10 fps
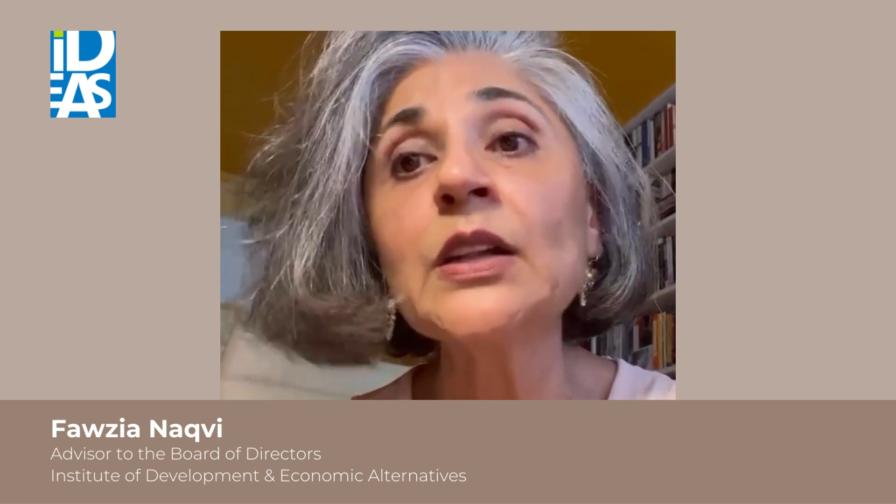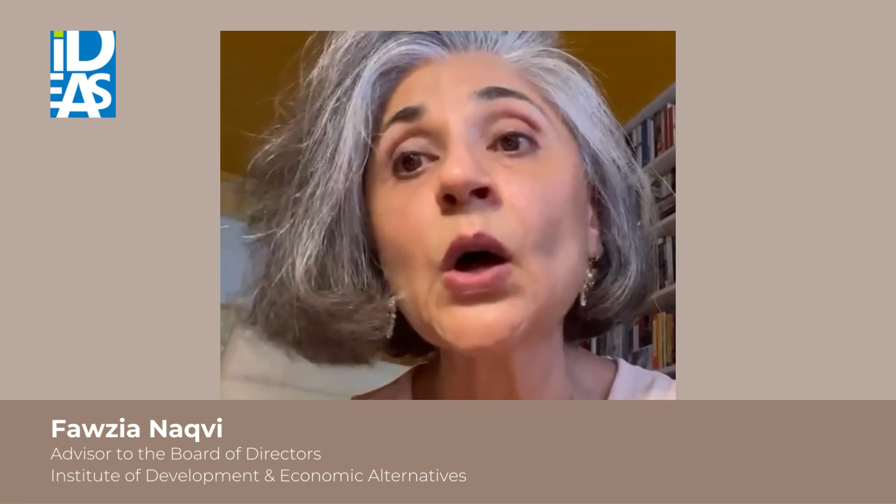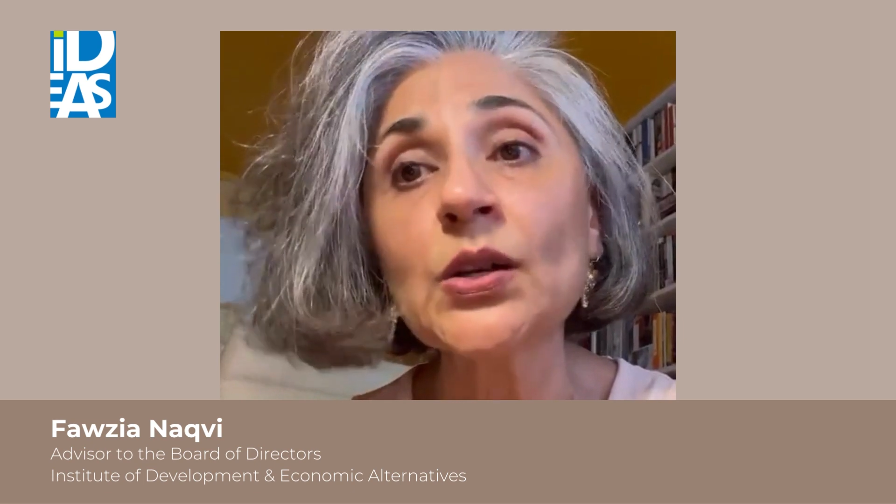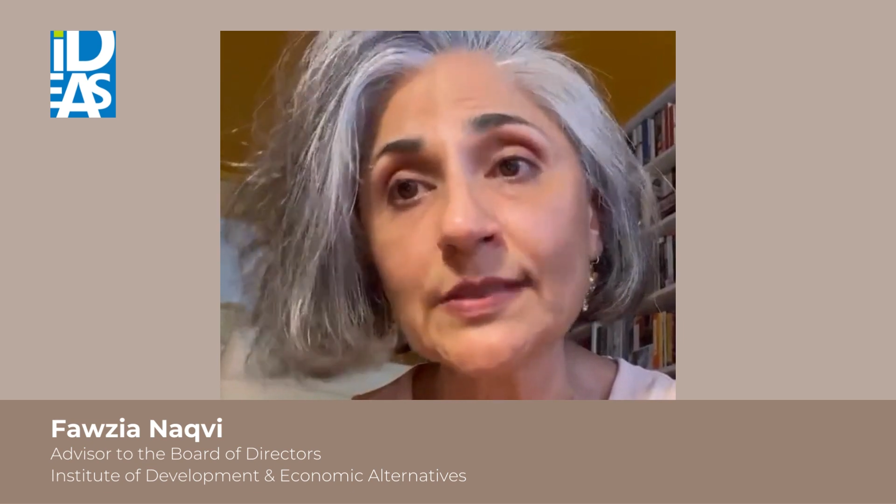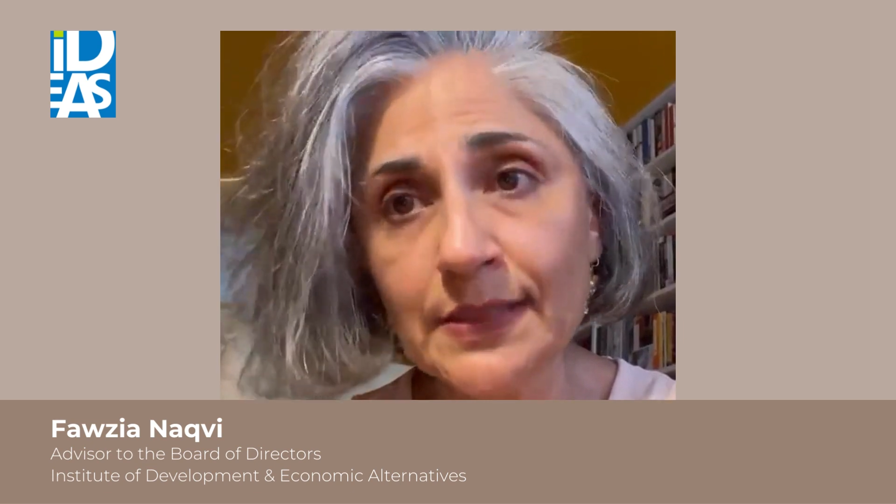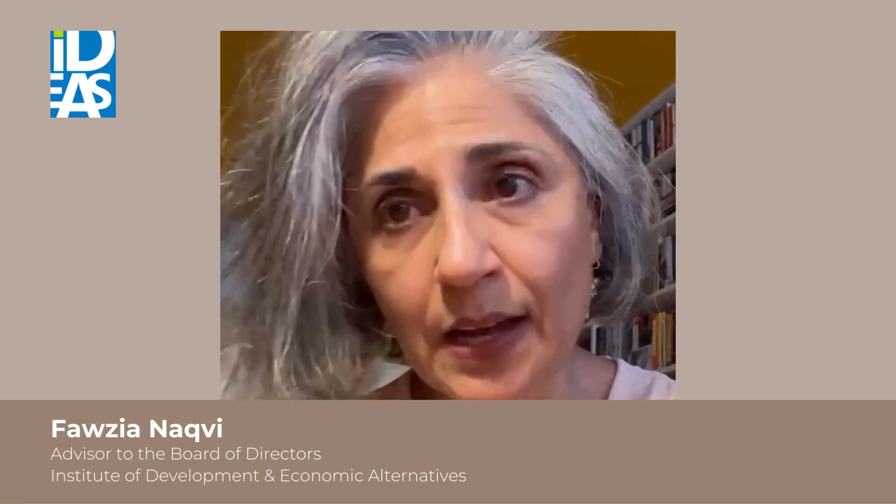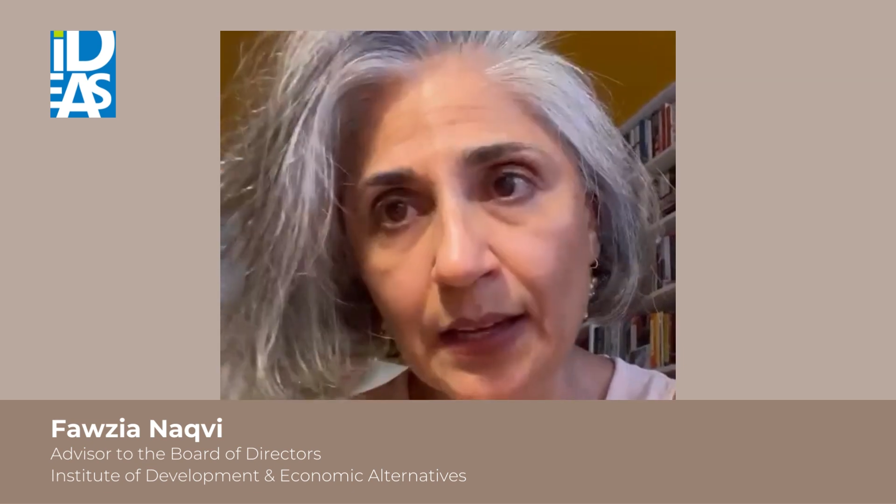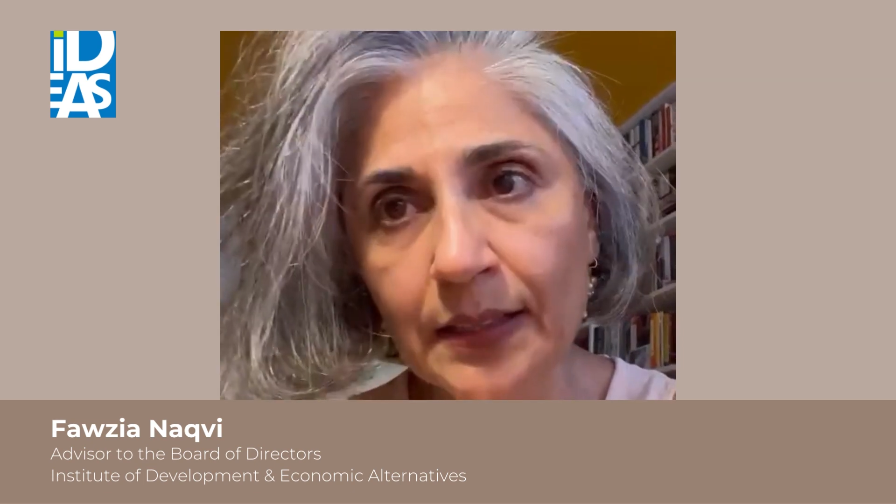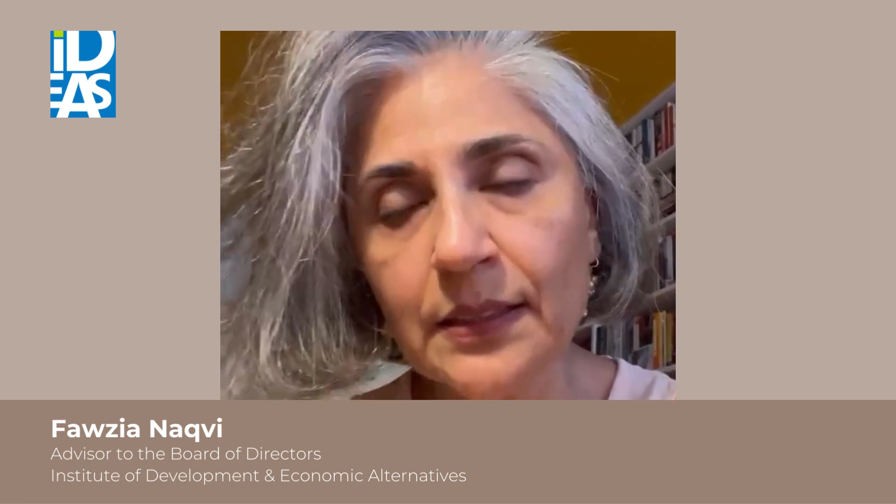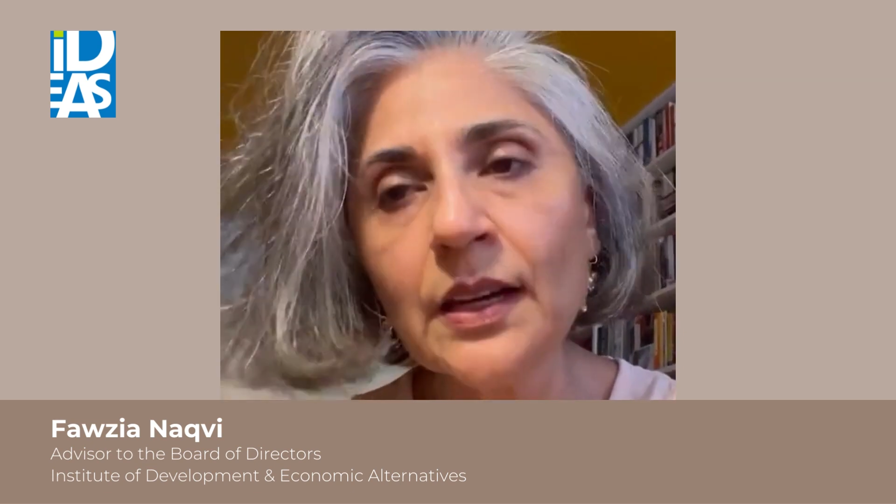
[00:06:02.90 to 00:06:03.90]

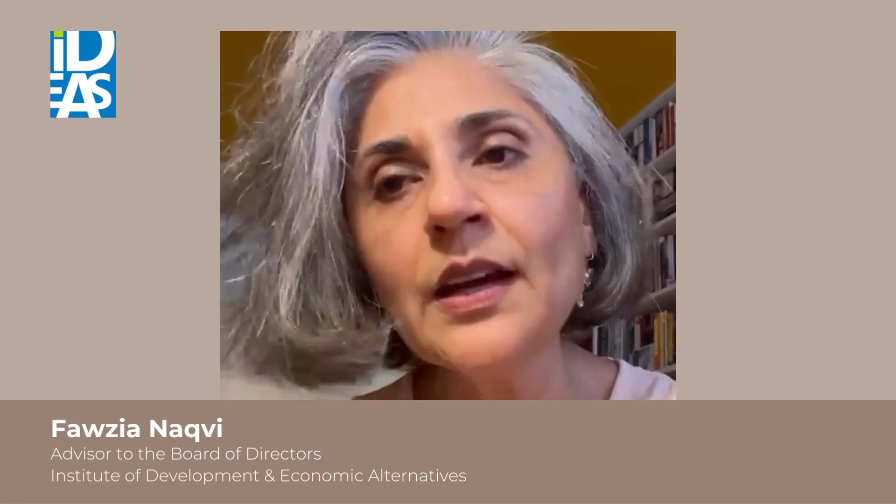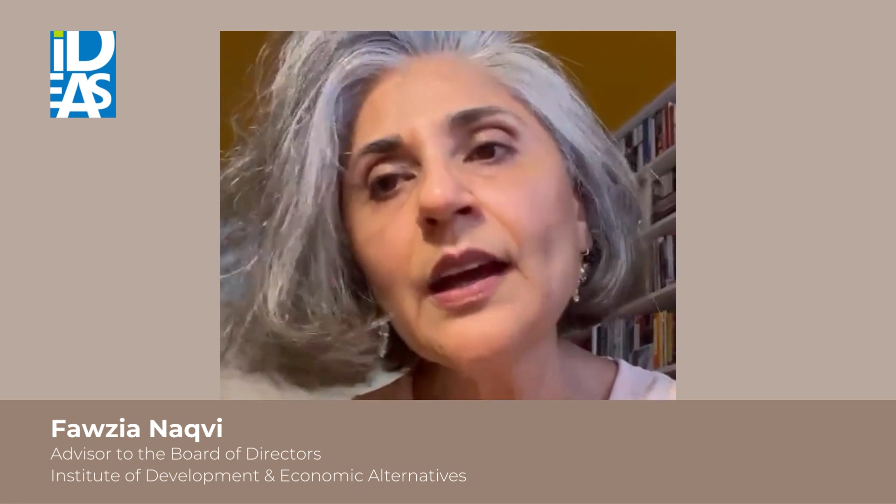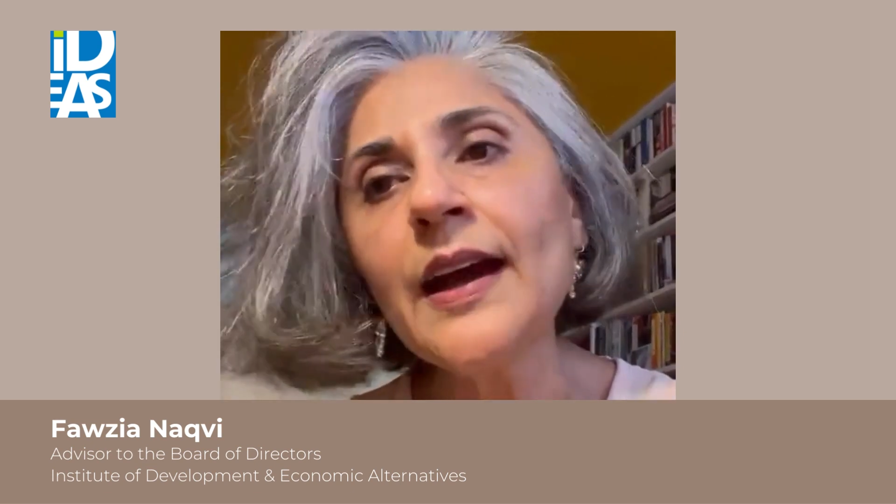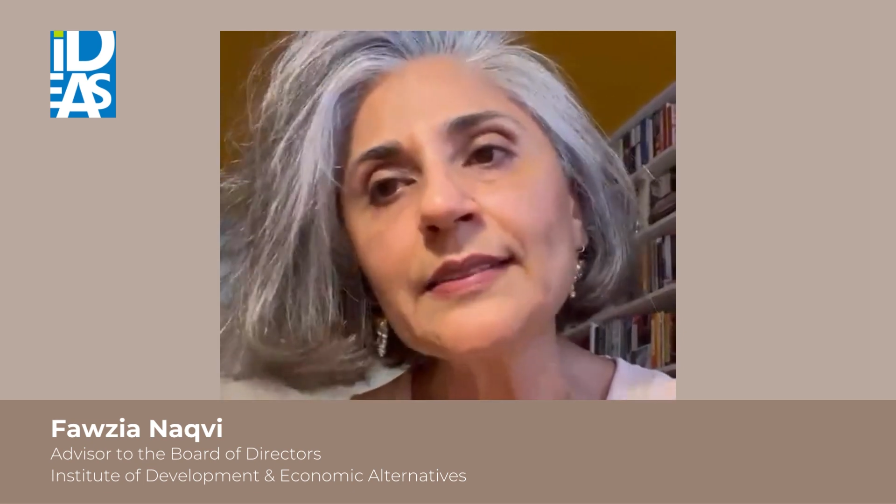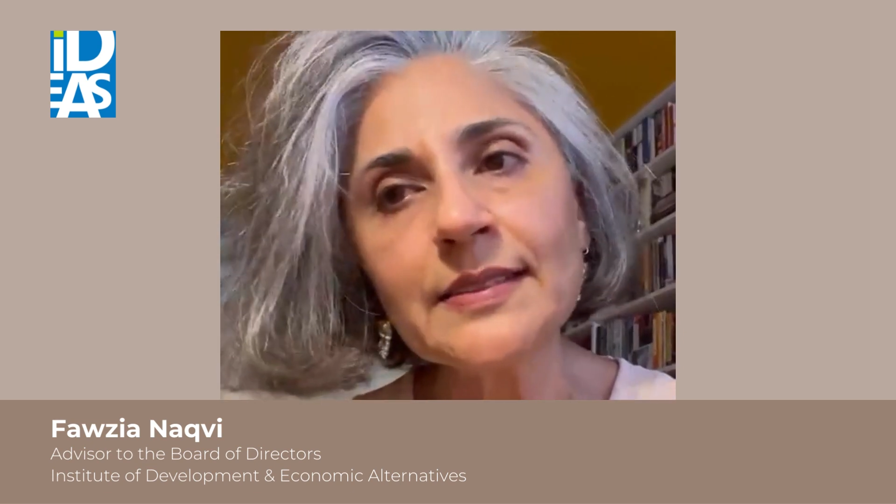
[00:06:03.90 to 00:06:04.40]
alongside as